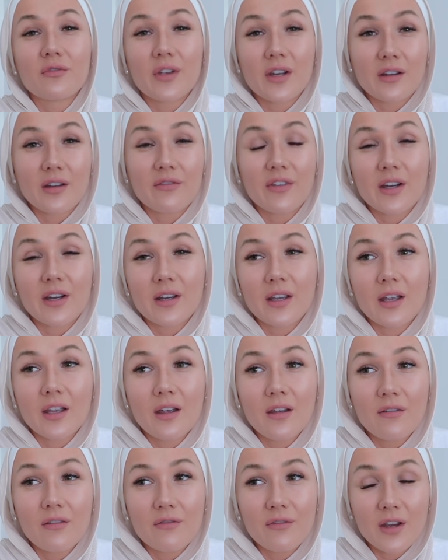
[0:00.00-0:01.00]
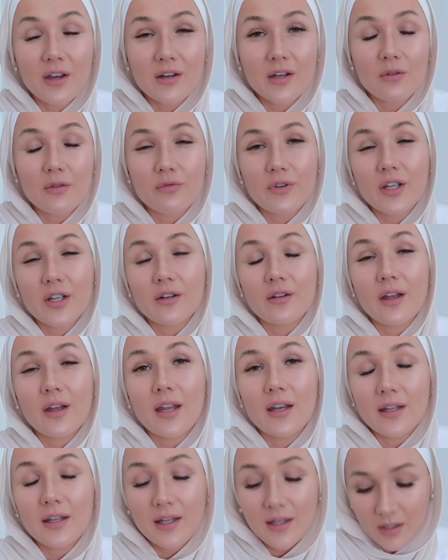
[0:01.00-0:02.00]
very real
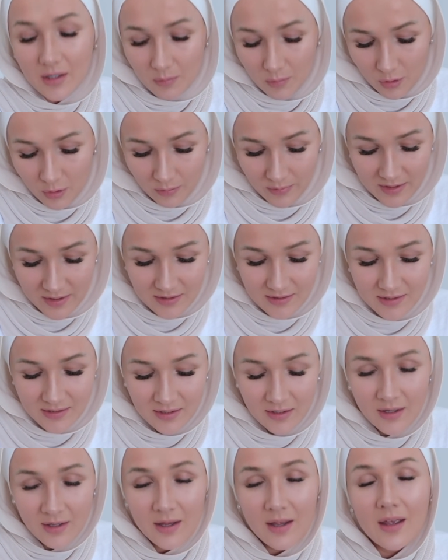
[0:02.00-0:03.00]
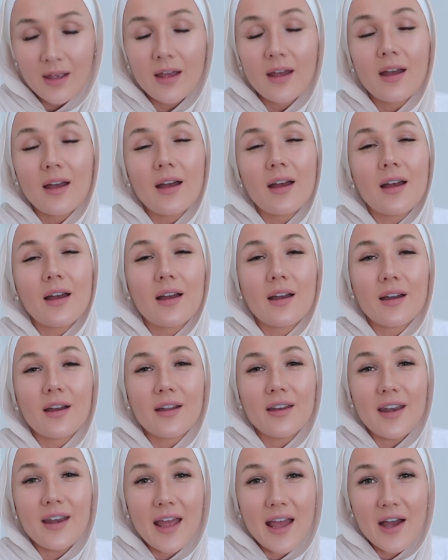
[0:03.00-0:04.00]
and in the moment.
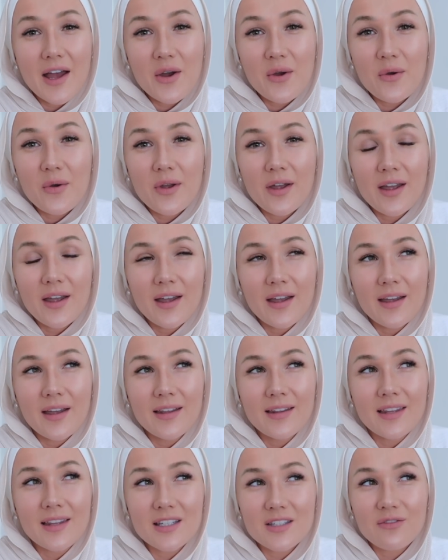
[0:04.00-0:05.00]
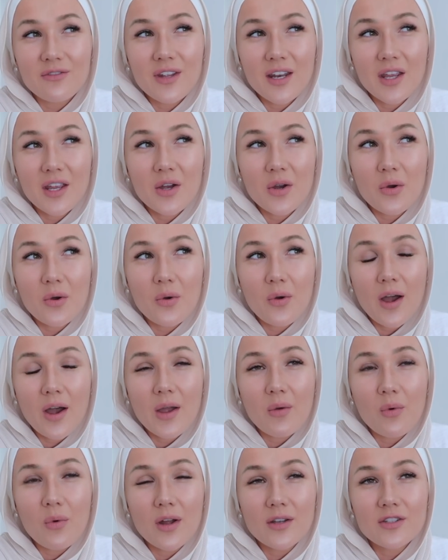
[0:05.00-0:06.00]
Now, this video,
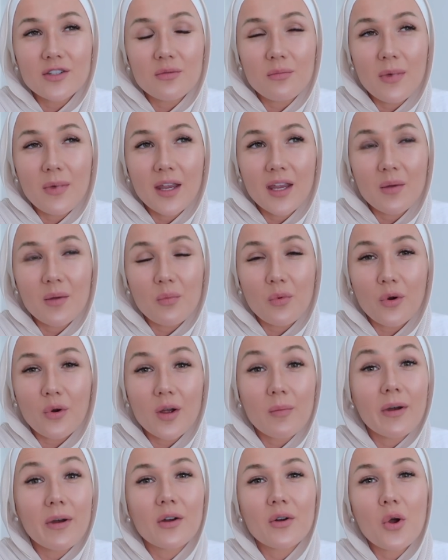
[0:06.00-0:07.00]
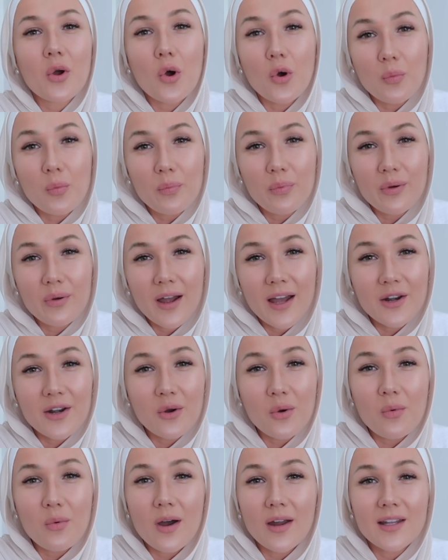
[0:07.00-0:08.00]
I want to make it more about hope. I
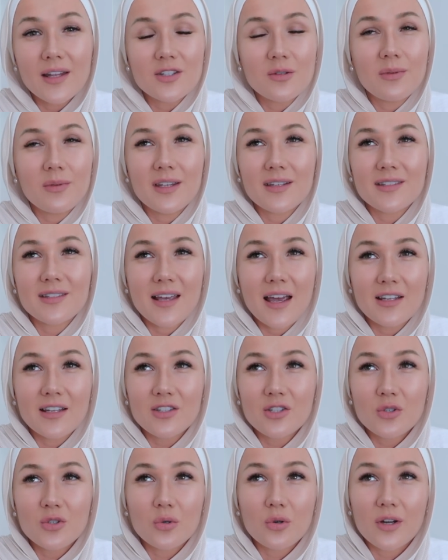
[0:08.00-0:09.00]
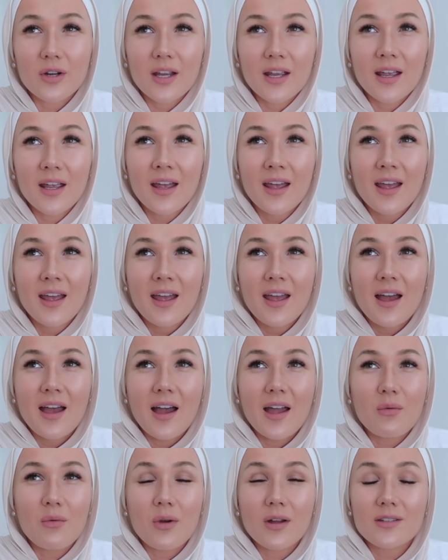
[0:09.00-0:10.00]
don't want it to be a sad story.
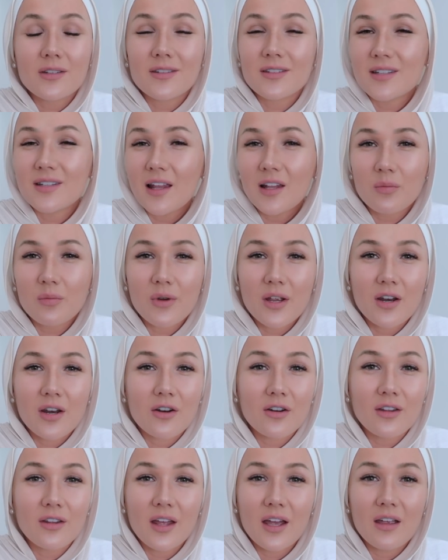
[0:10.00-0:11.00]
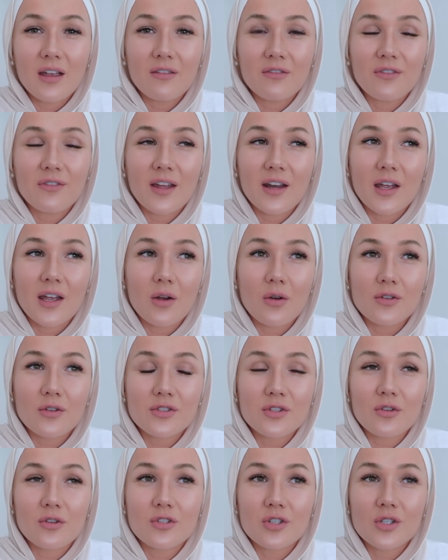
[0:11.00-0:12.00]
I want to celebrate her life, and I
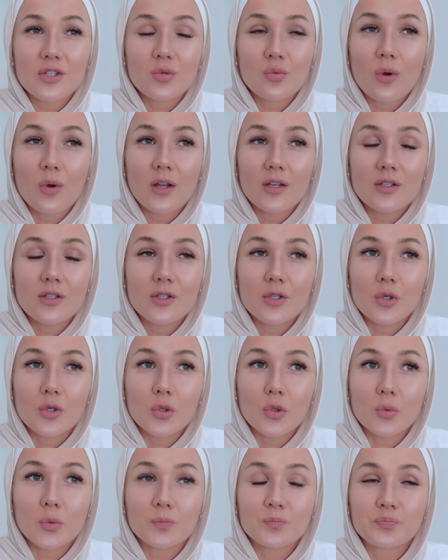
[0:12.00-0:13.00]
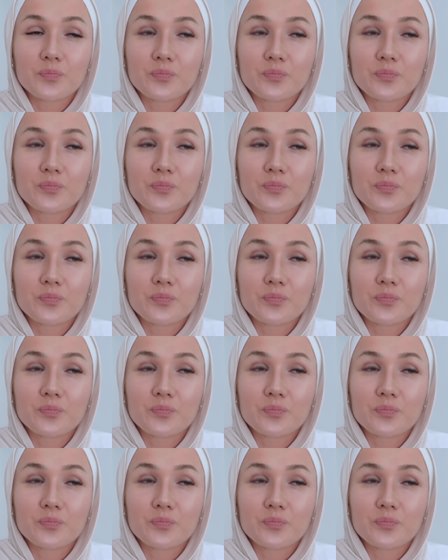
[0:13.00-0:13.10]
also just want to